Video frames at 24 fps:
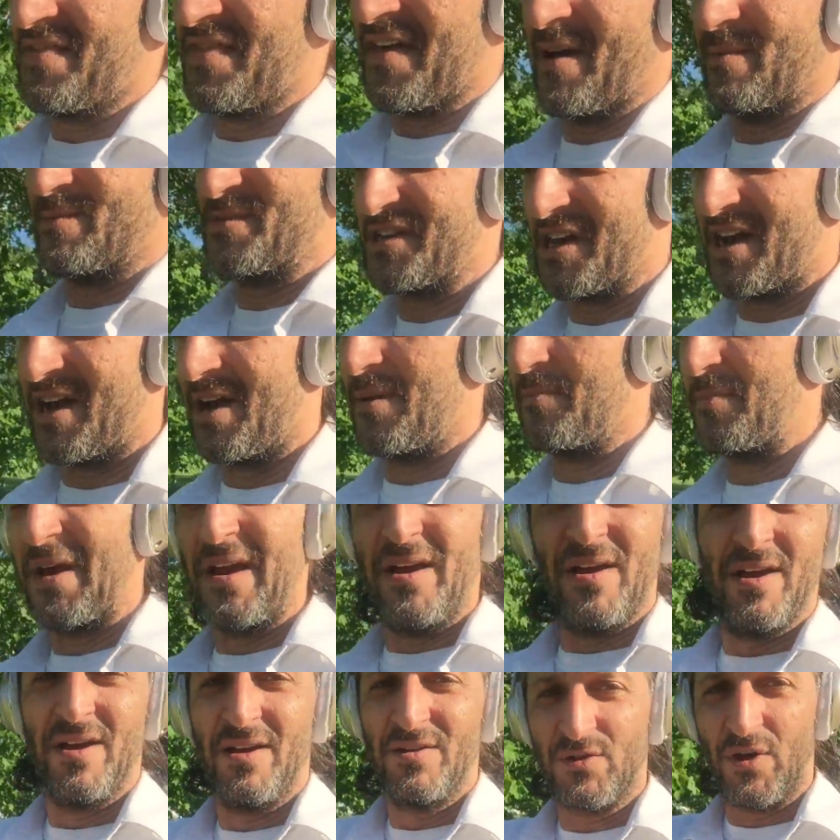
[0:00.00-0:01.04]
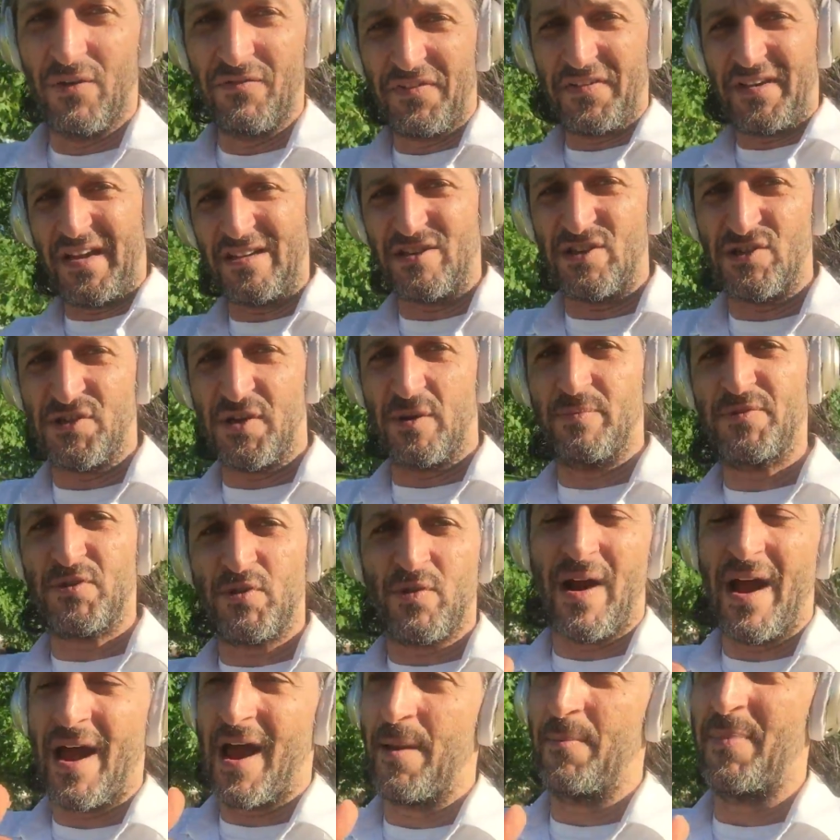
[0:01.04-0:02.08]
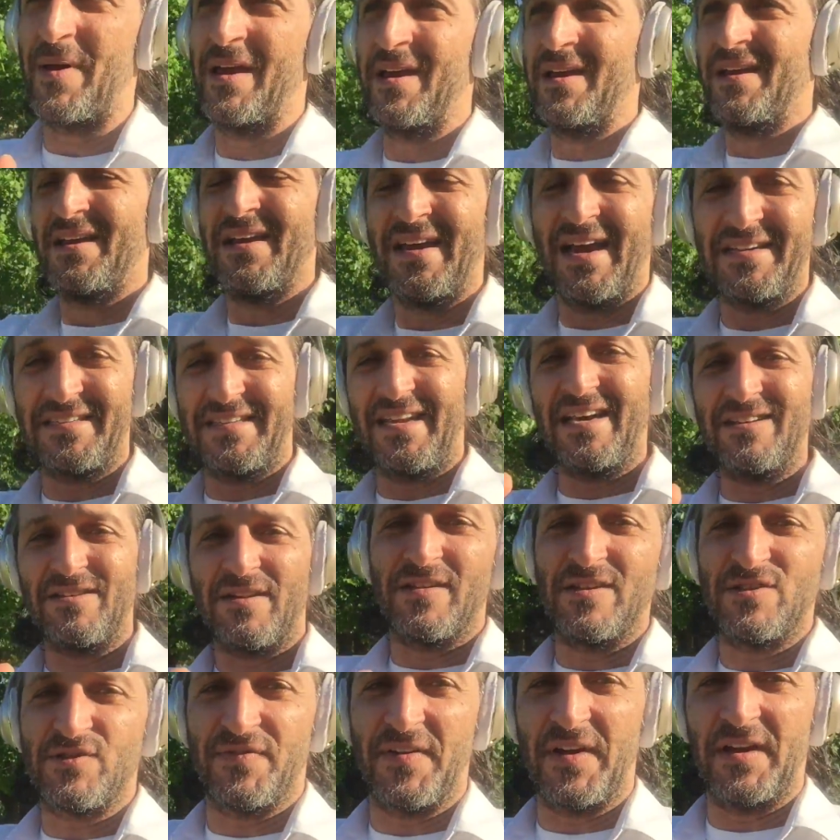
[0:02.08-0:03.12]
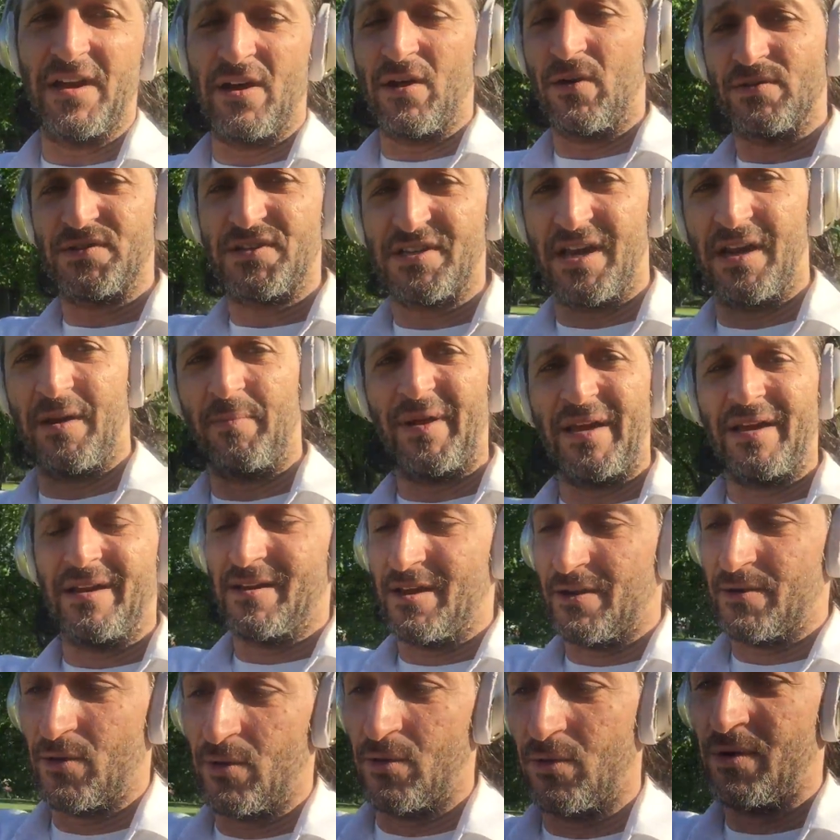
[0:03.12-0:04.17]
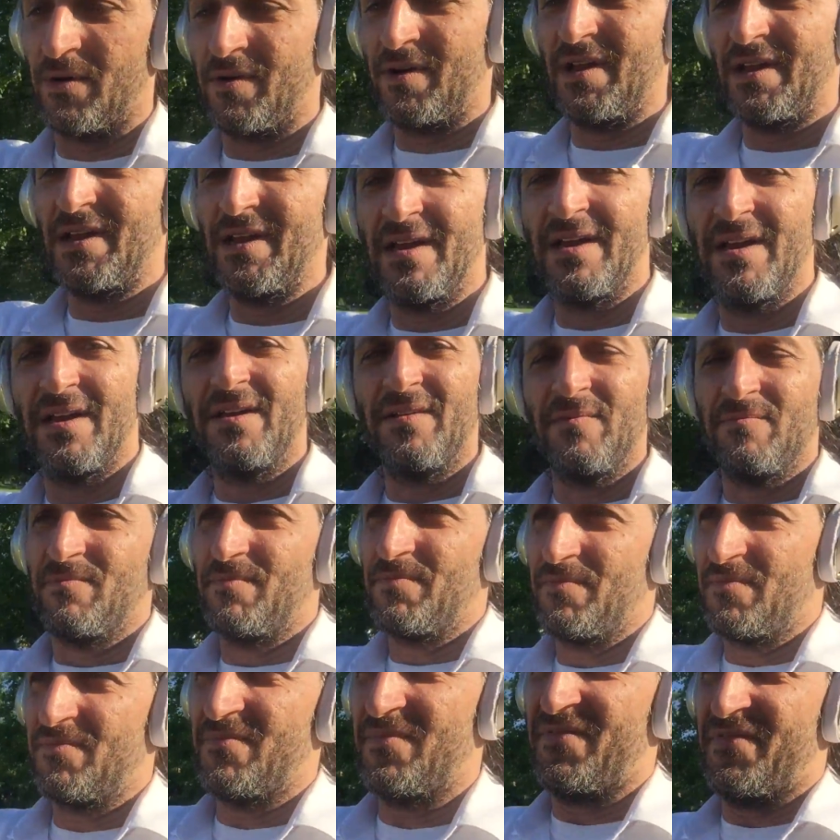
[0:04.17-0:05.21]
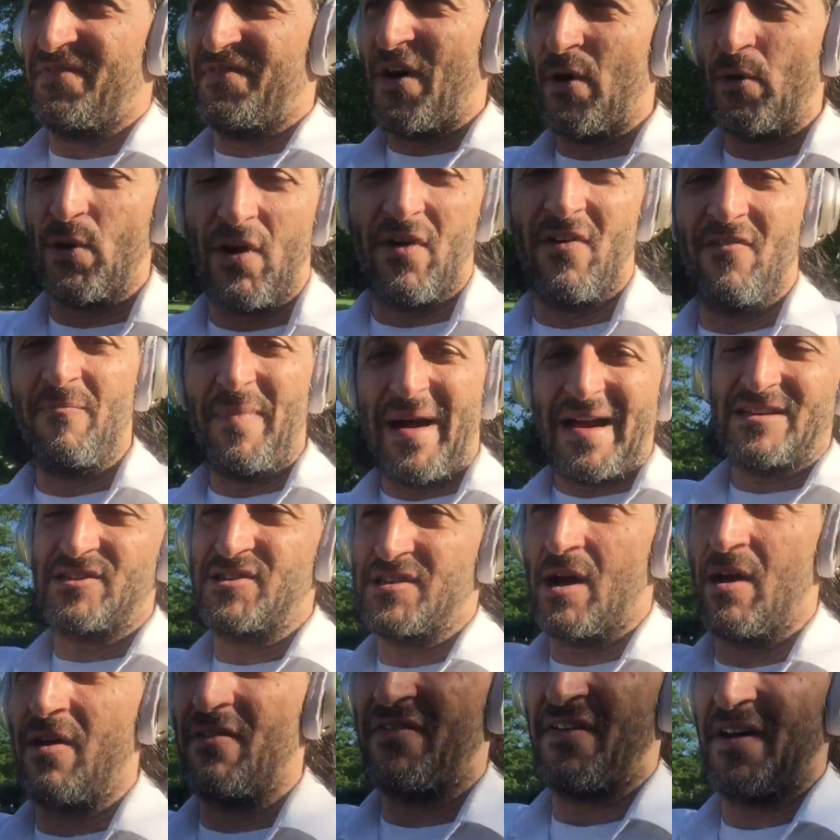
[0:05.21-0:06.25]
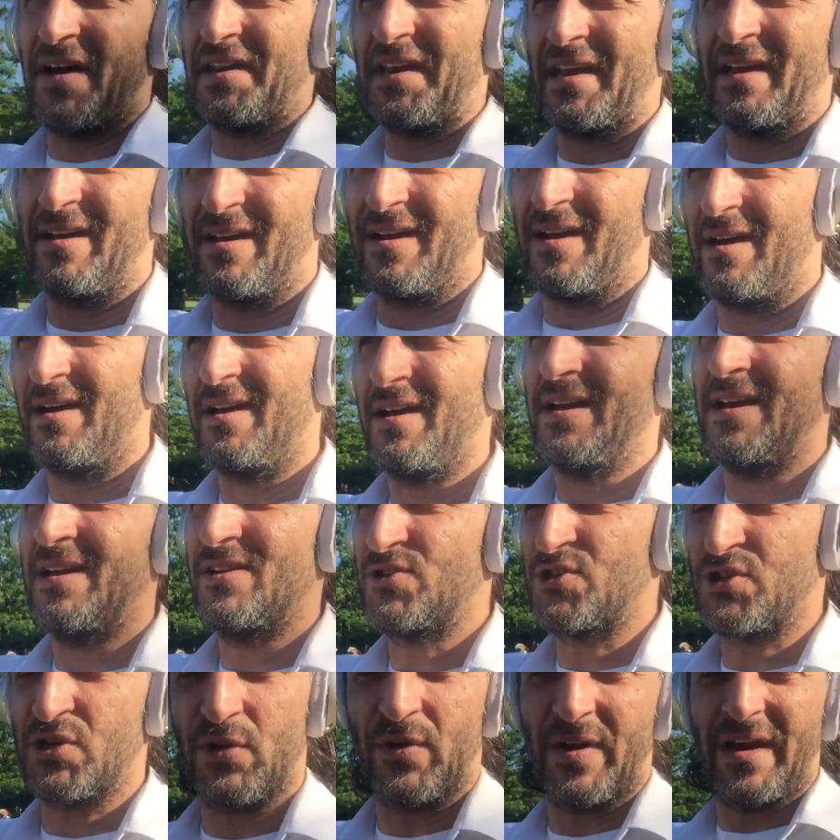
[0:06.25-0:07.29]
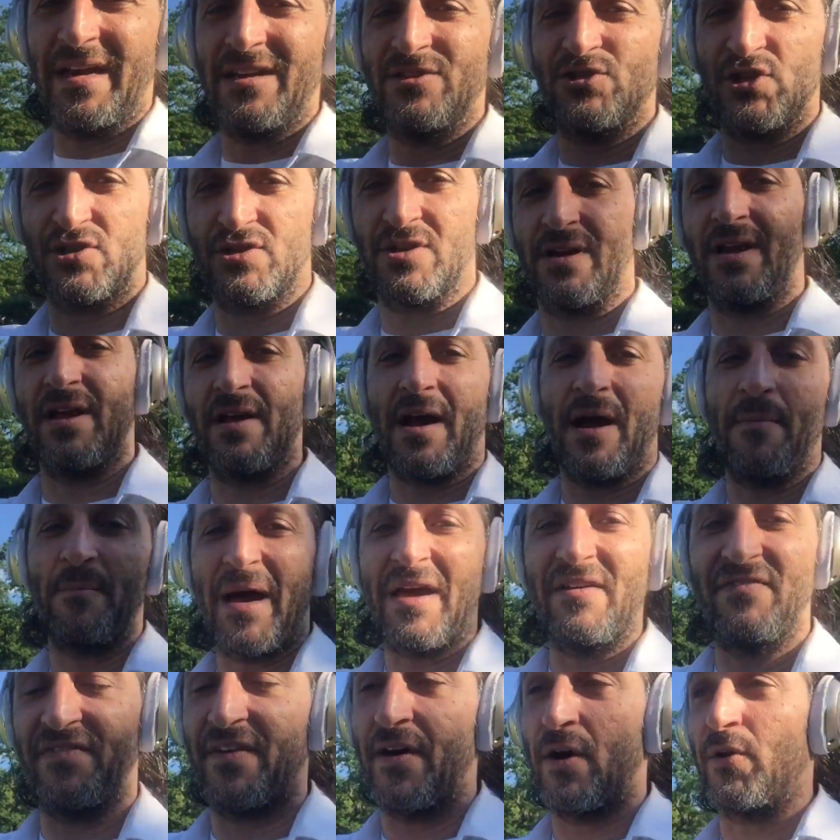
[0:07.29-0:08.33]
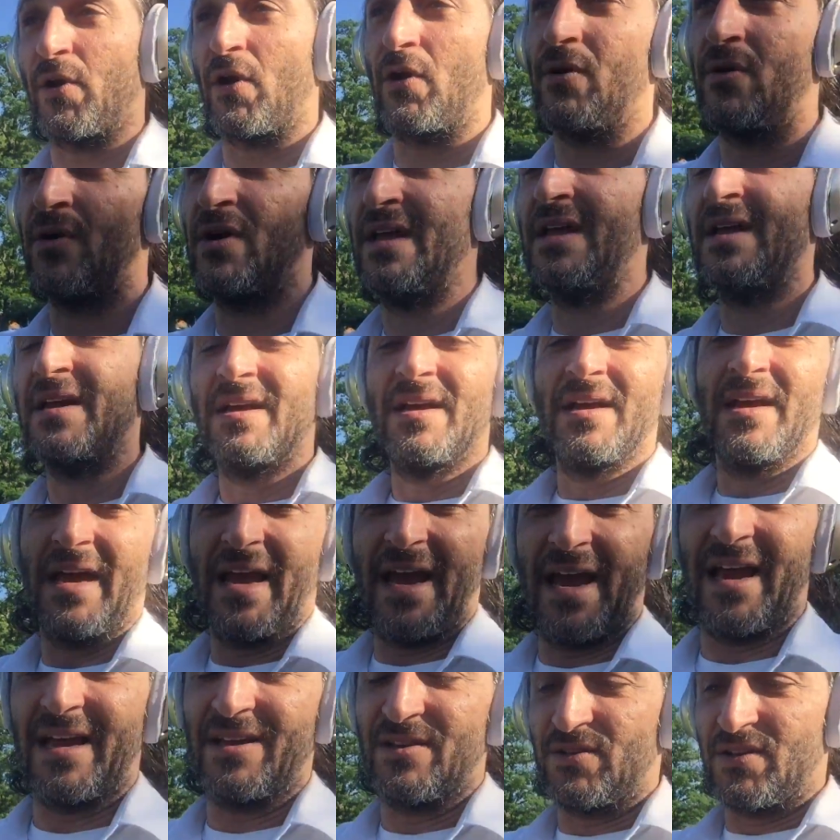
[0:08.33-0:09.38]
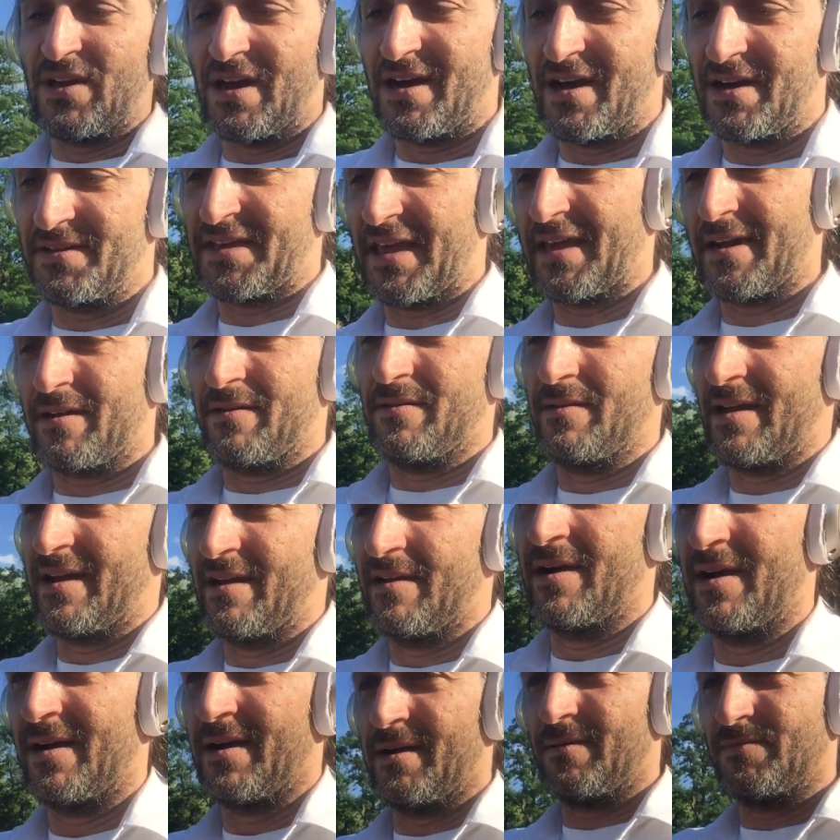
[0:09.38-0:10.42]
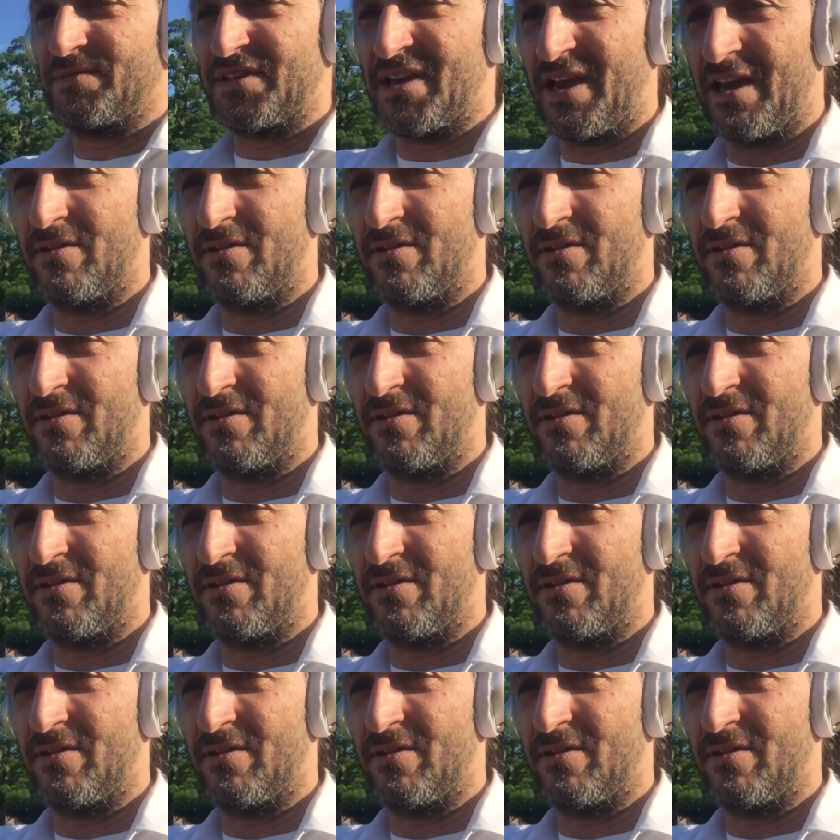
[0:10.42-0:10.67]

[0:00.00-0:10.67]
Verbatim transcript: thumbs up. Don't forget to subscribe. At the end of this video, it's going to be a little photo of myself on the screen. Just click on my photo and uh, that'll uh,